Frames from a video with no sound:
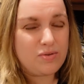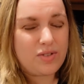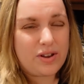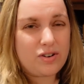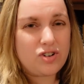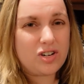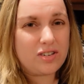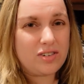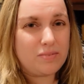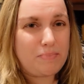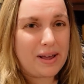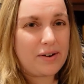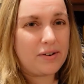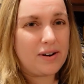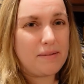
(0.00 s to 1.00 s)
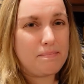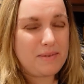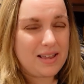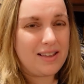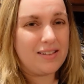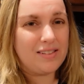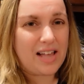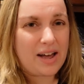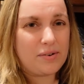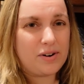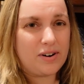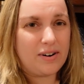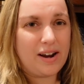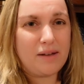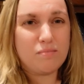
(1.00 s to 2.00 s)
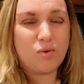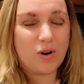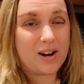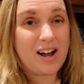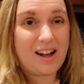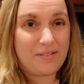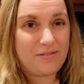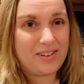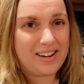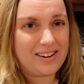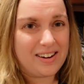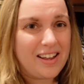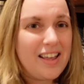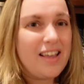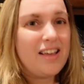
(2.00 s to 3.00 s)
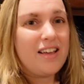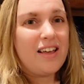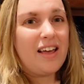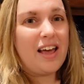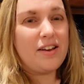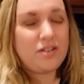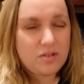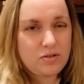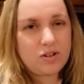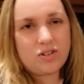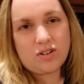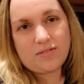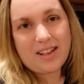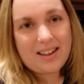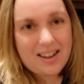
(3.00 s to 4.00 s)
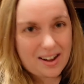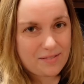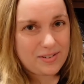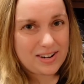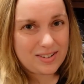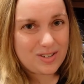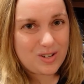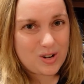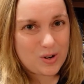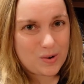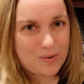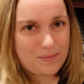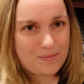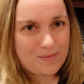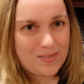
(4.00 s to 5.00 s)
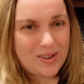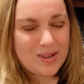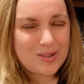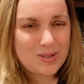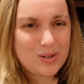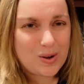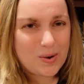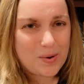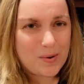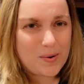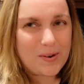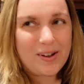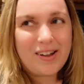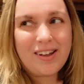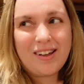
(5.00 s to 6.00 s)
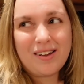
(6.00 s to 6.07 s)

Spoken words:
They're just better at being louder and more confident, and you deserve that confidence too. So